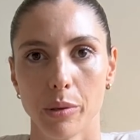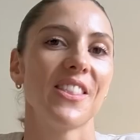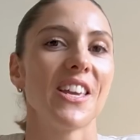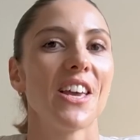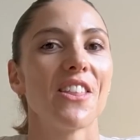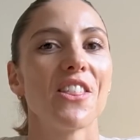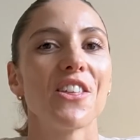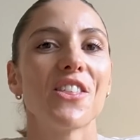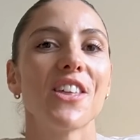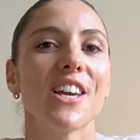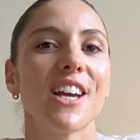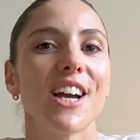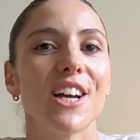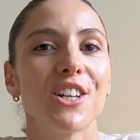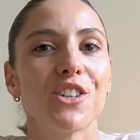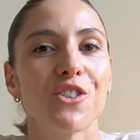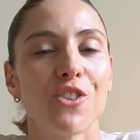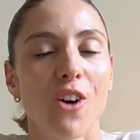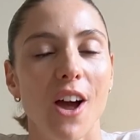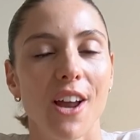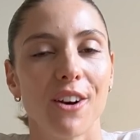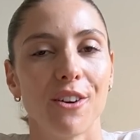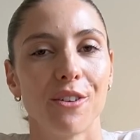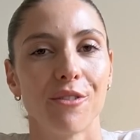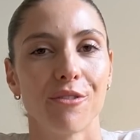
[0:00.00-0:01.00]
The other thing I
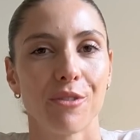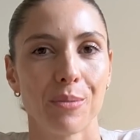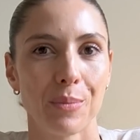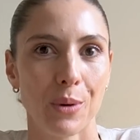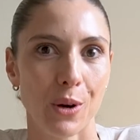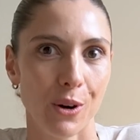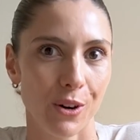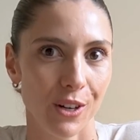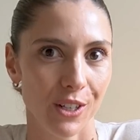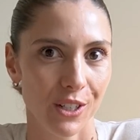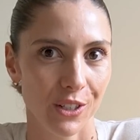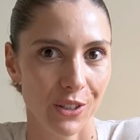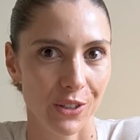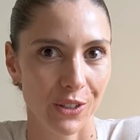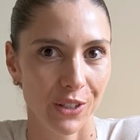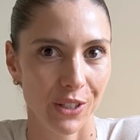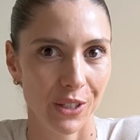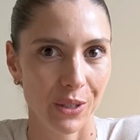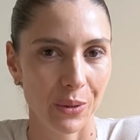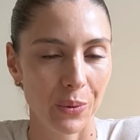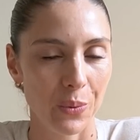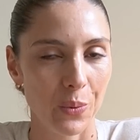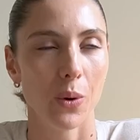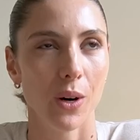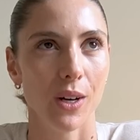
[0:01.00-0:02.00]
tried on from
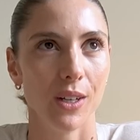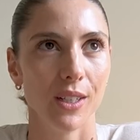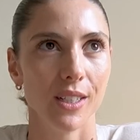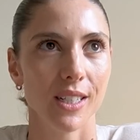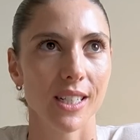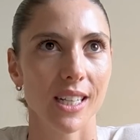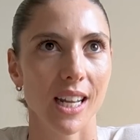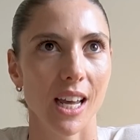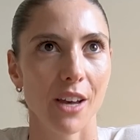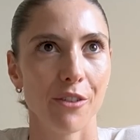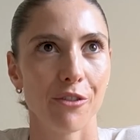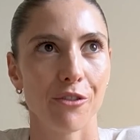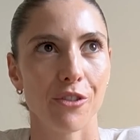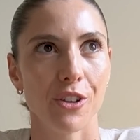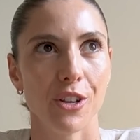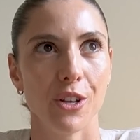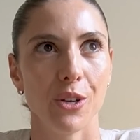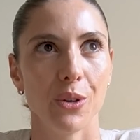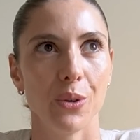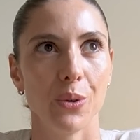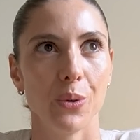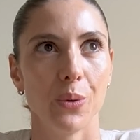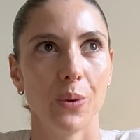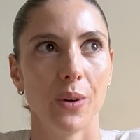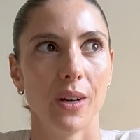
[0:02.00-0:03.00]
Oraton was a
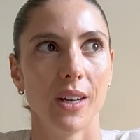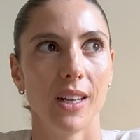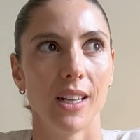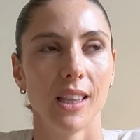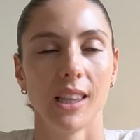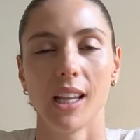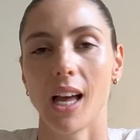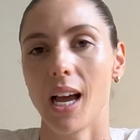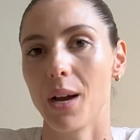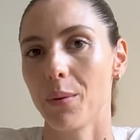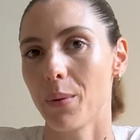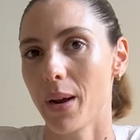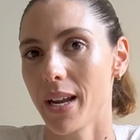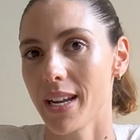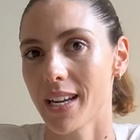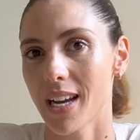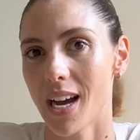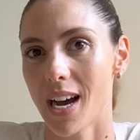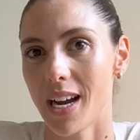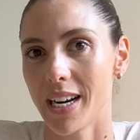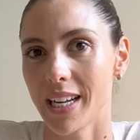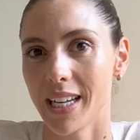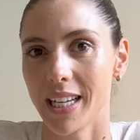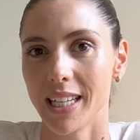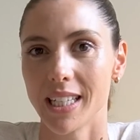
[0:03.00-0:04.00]
few lightweight
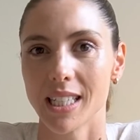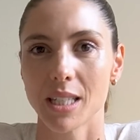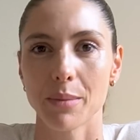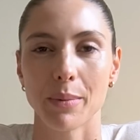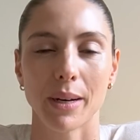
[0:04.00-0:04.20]
cardigans,